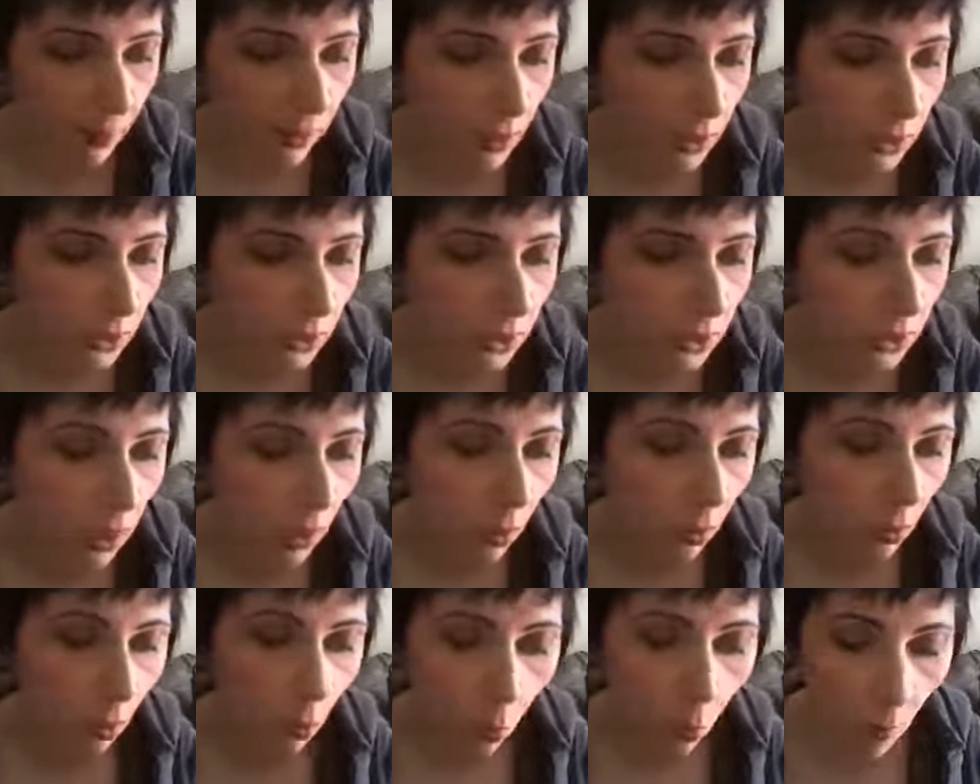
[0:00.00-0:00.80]

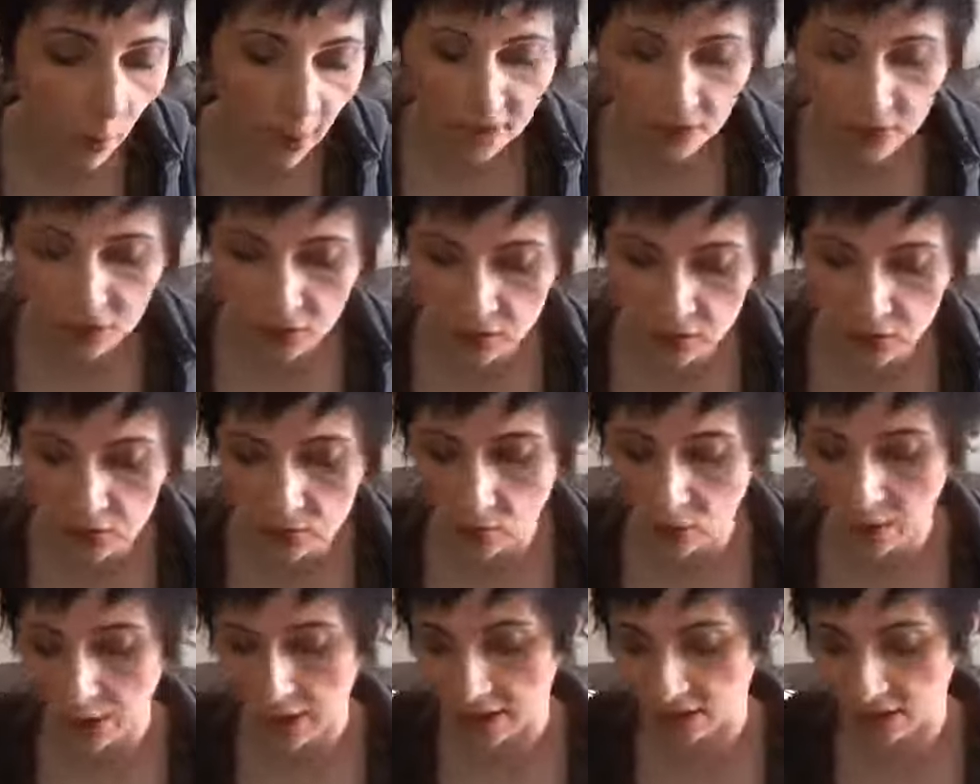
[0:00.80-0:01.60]
So when does the
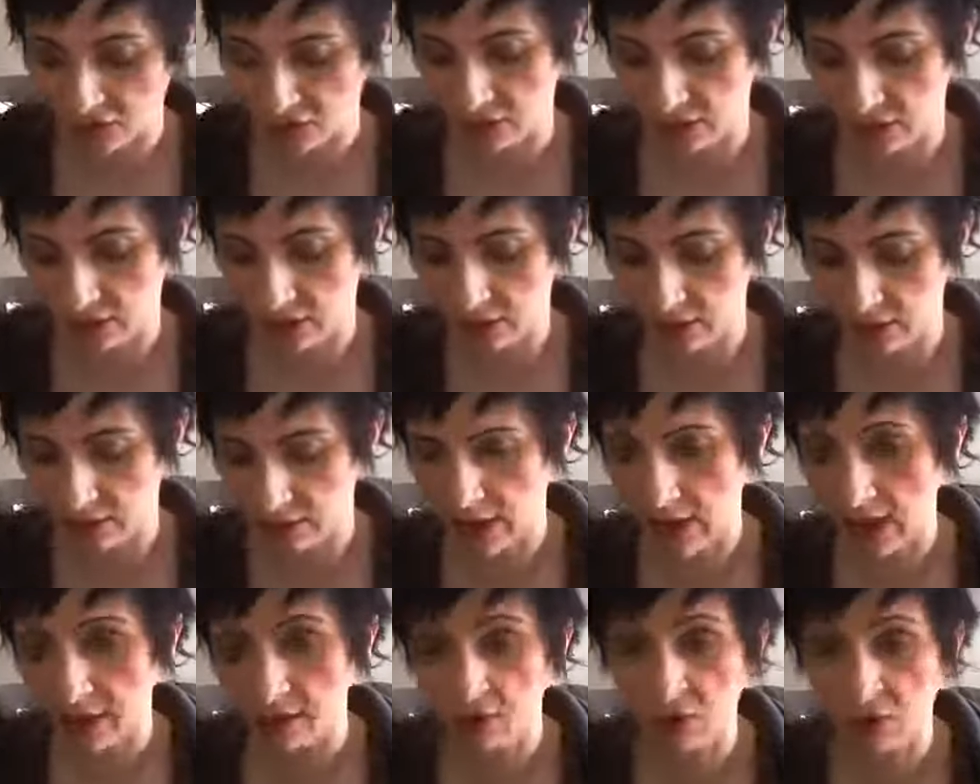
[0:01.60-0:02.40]
soul
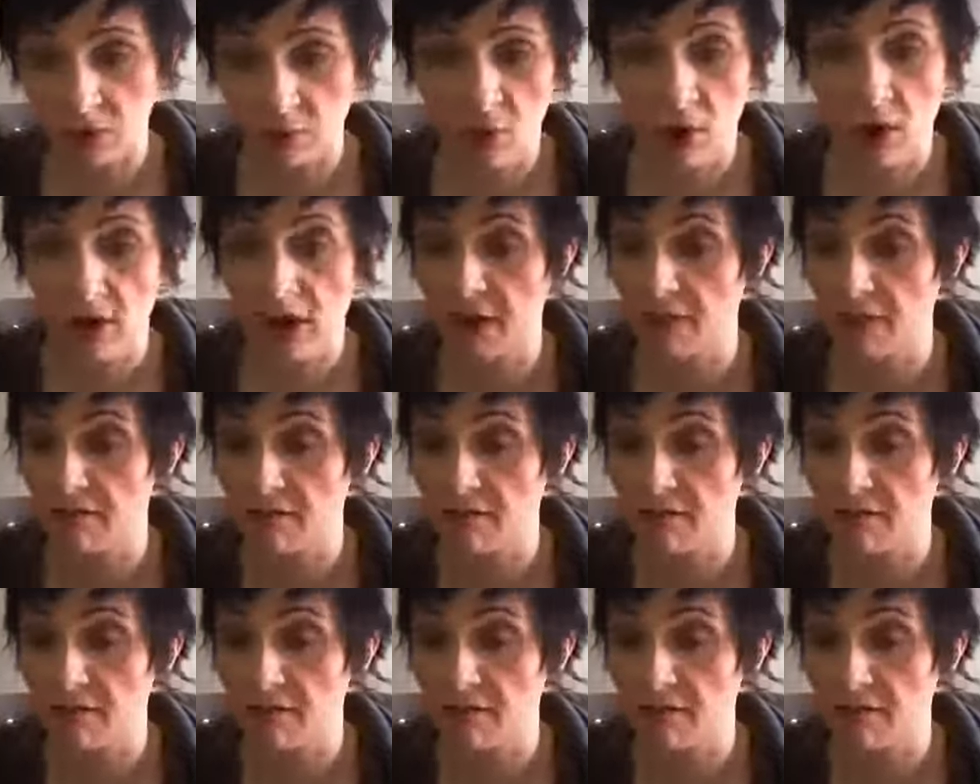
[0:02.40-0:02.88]
actually enter the body?